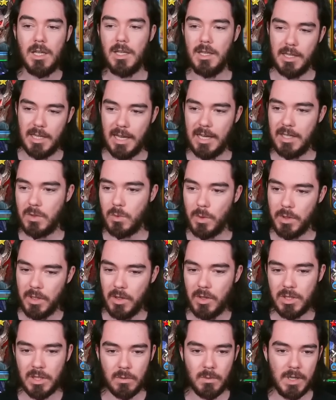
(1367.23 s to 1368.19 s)
Yes, we're
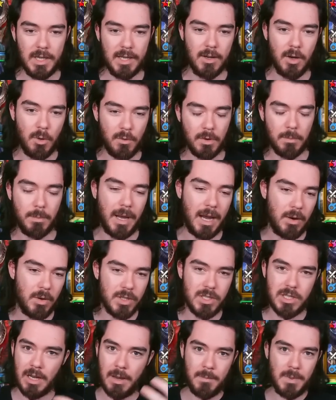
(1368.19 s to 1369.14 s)
using really overpowered
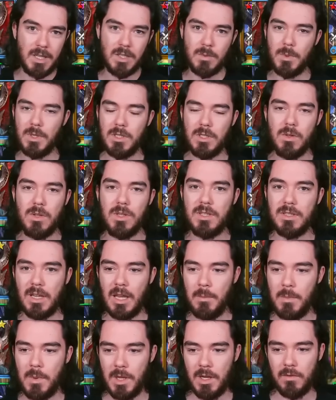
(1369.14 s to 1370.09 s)
champions, but do the
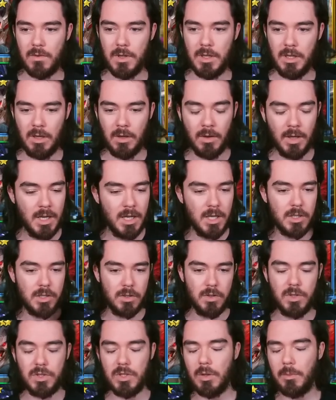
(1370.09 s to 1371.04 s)
same thing for you.
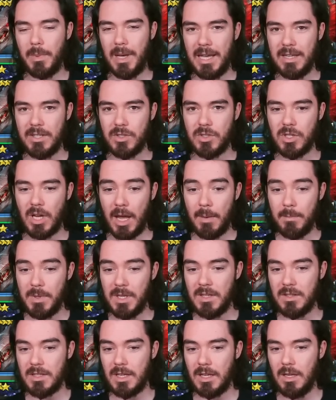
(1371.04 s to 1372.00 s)
Choose your best
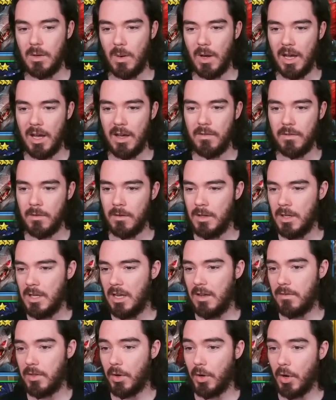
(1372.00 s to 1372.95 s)
champions that you have.
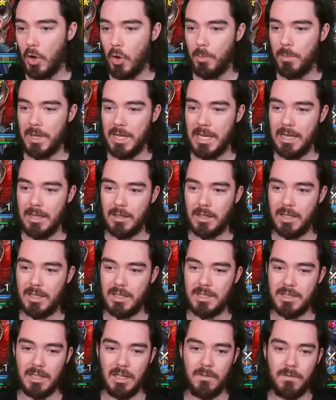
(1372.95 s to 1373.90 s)
If they're O P, like a
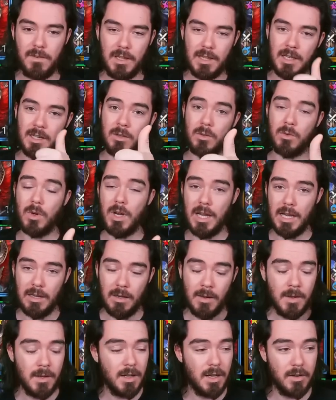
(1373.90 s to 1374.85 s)
Siphi, then great.
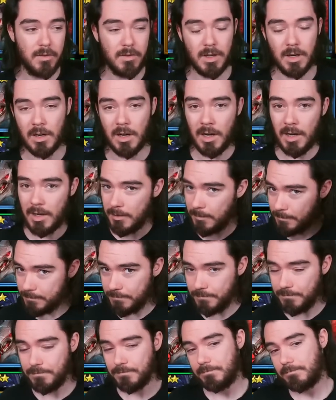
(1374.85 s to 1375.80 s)
If they're not,
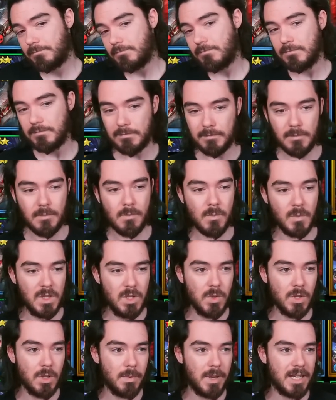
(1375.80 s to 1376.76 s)

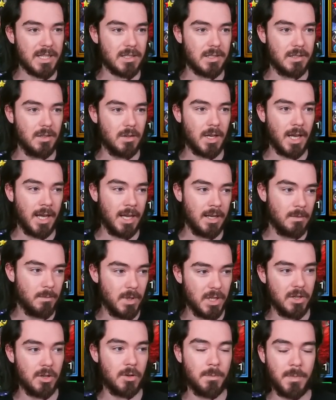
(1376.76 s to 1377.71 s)
do the best that you can.
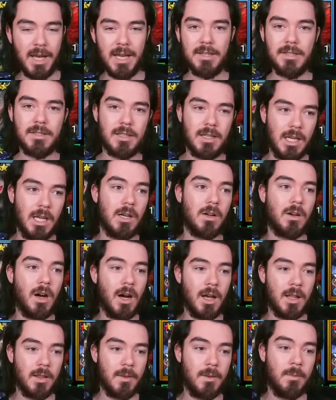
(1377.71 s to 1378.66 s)
Put your best gear
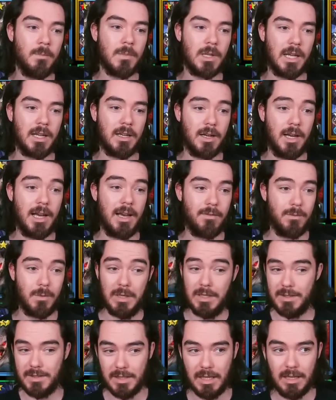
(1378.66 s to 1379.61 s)
on them, like I have
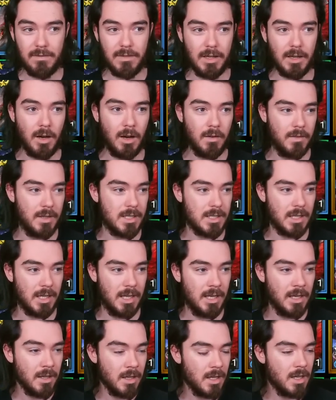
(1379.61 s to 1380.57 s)
with Siphi,
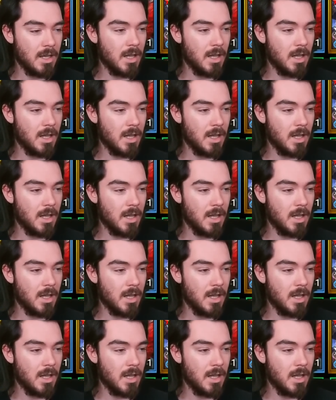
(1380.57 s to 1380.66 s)
obviously.